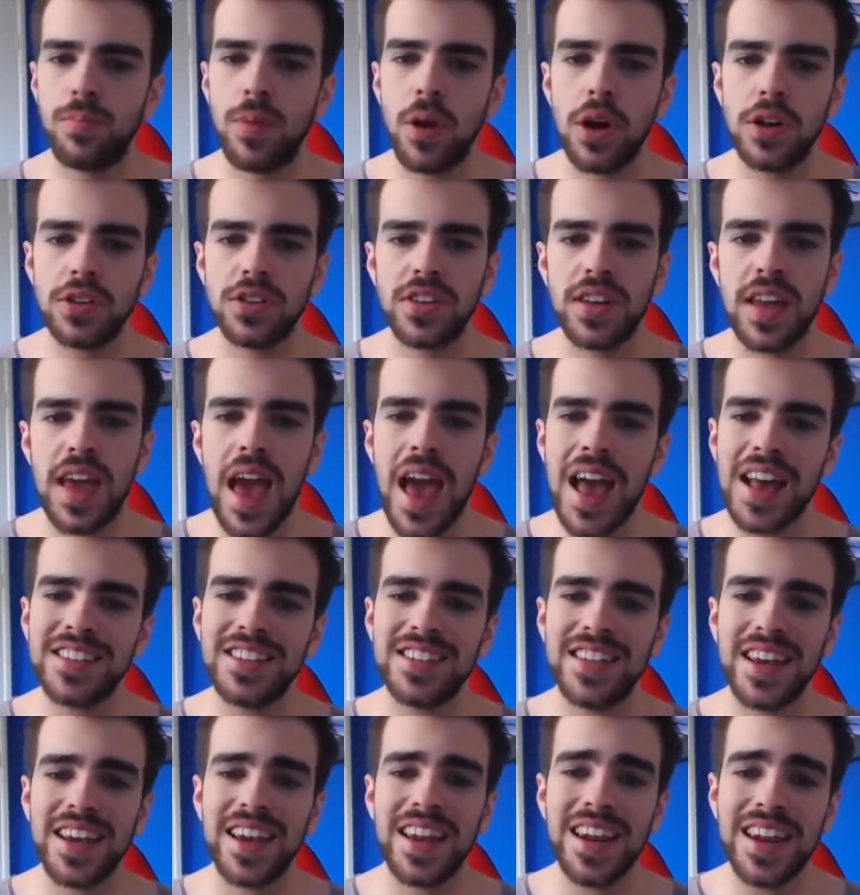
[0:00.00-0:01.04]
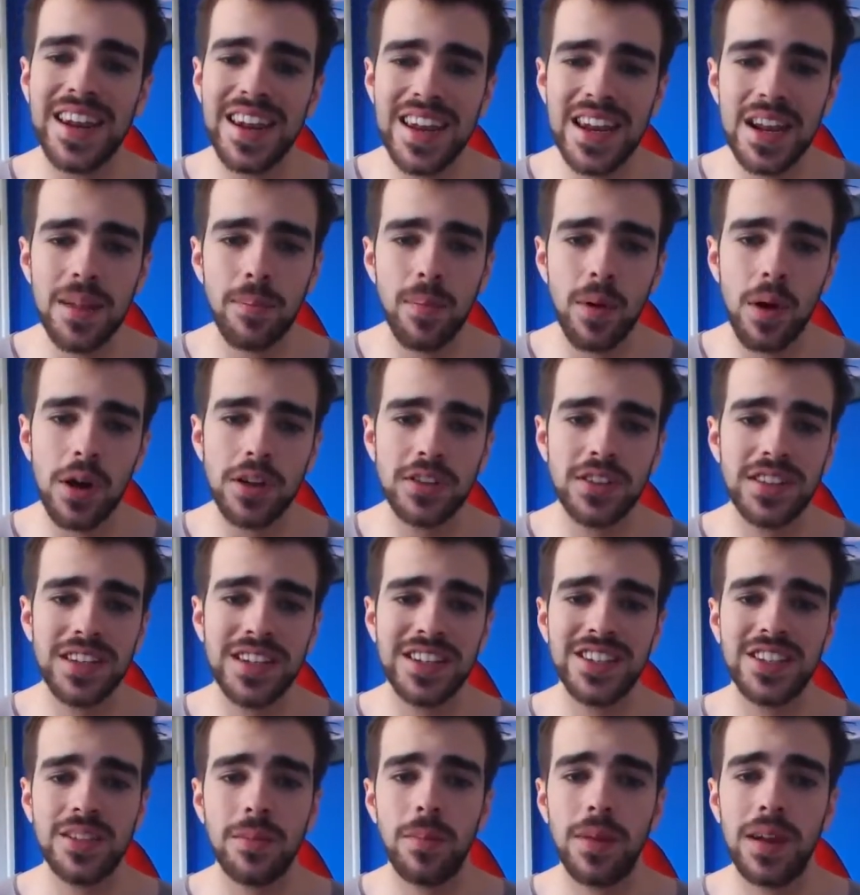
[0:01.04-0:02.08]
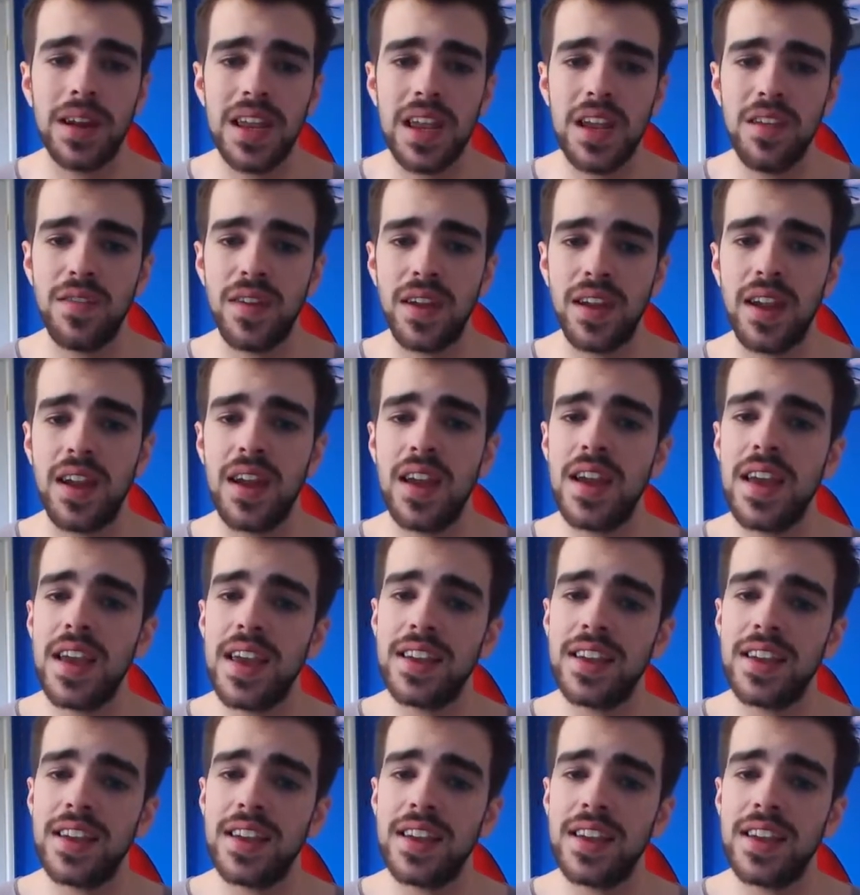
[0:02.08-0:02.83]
person has that can lead a person into believing